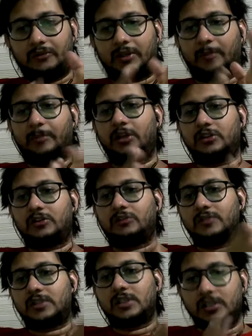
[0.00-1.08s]
separation of
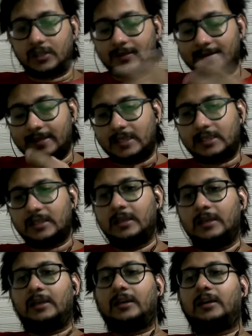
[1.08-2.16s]
church and state,
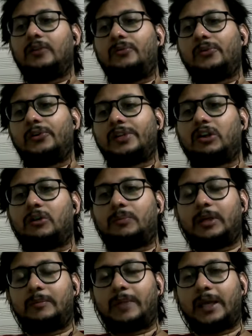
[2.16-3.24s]
was
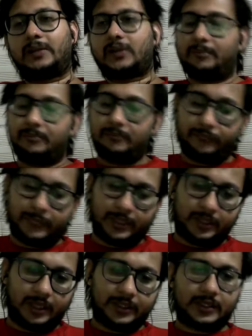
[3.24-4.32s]
adopted by some
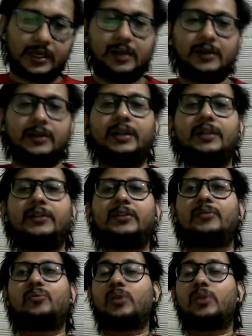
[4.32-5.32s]
other countries,